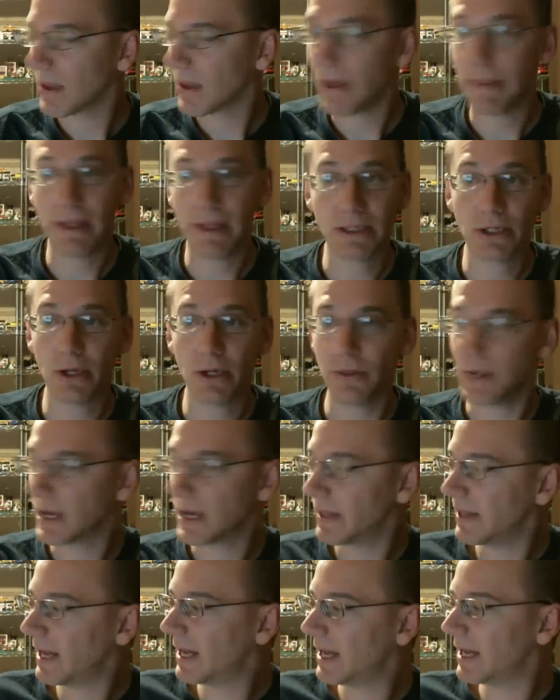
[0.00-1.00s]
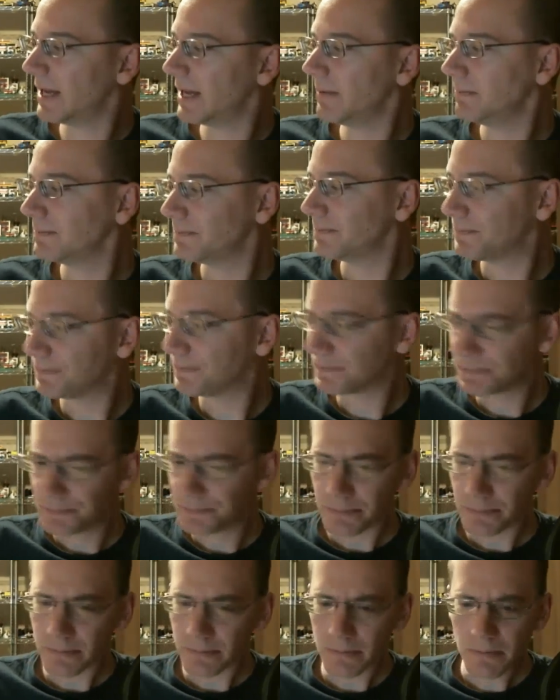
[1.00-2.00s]
And that's a good thing. And then,
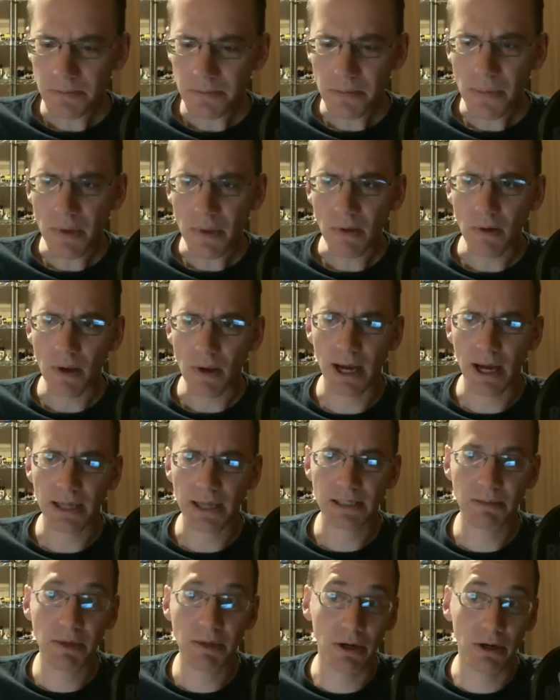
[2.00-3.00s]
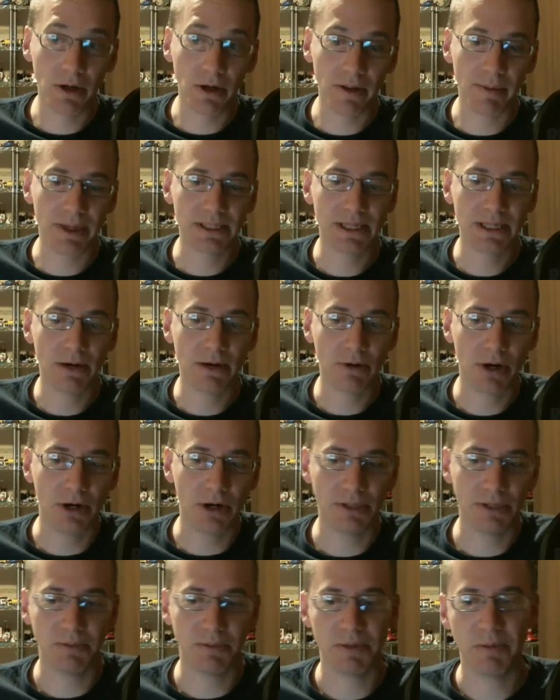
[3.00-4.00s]
some of you know that my sound
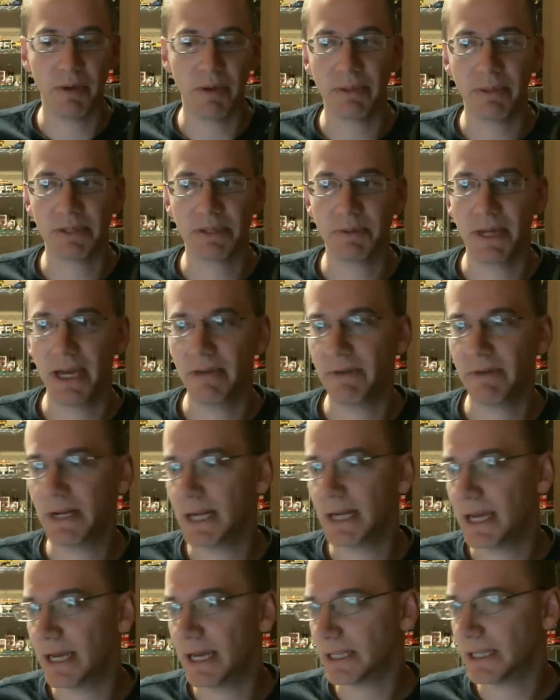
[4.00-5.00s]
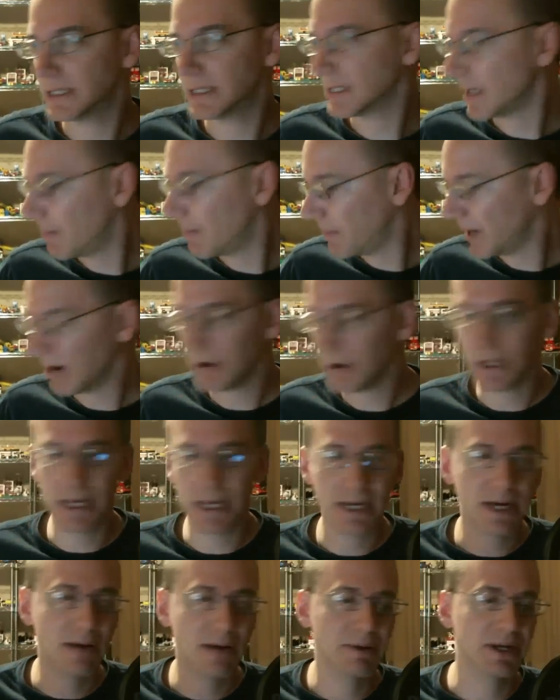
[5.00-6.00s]
card seems to be misbehaving. It's apparently a
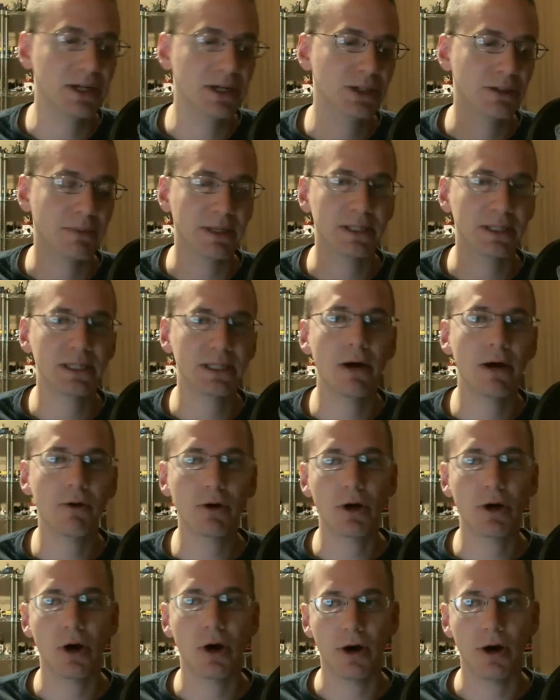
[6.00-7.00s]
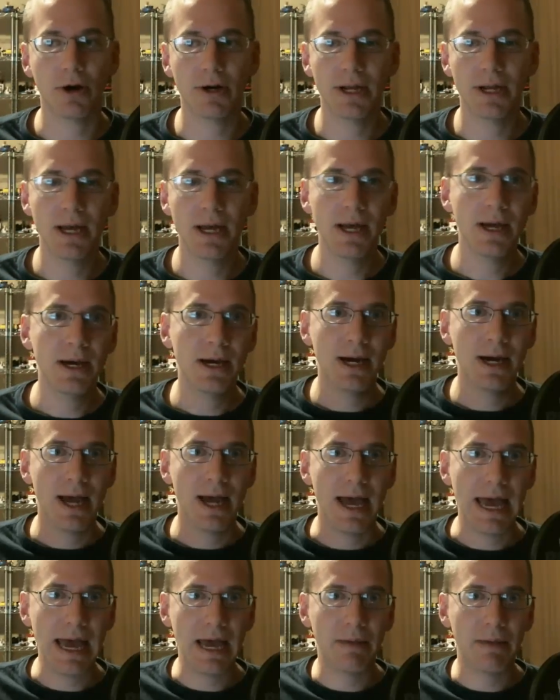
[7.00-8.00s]
combination of my sound card
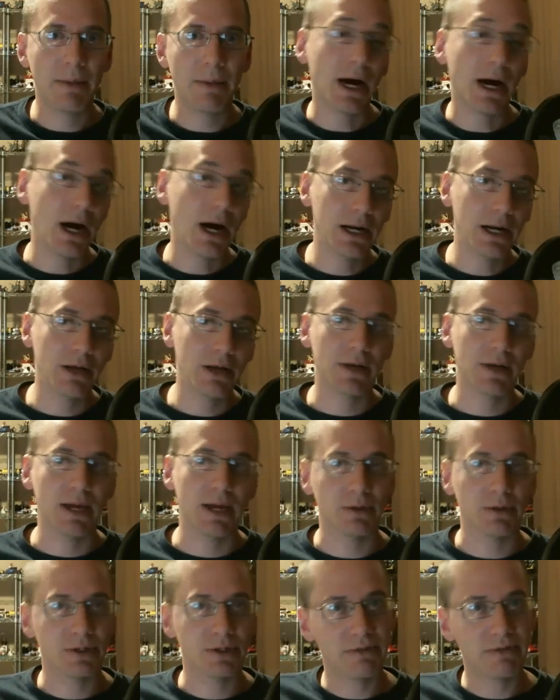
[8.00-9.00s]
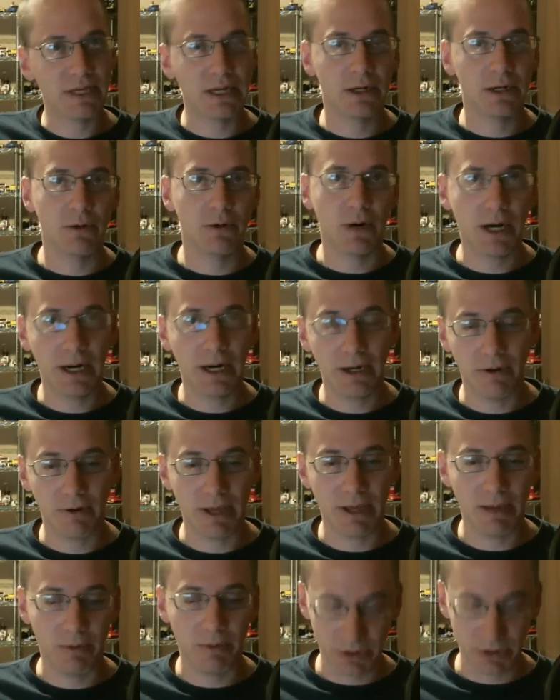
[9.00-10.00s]
and my audio cable. So I have to get a new audio
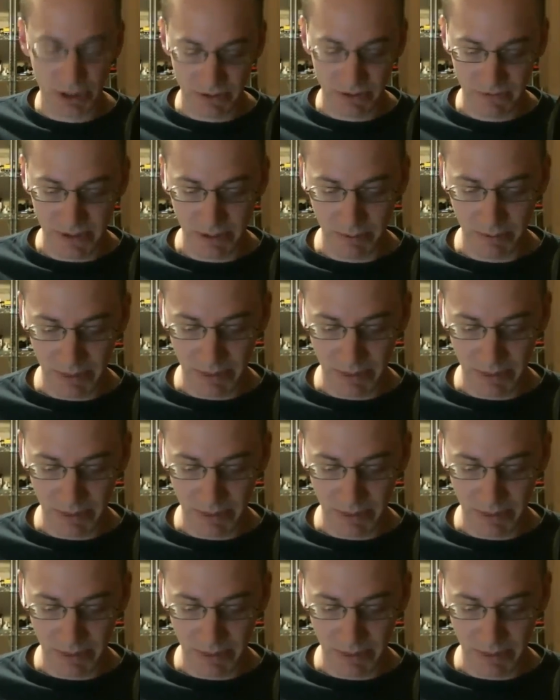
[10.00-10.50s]
cable, which is fun.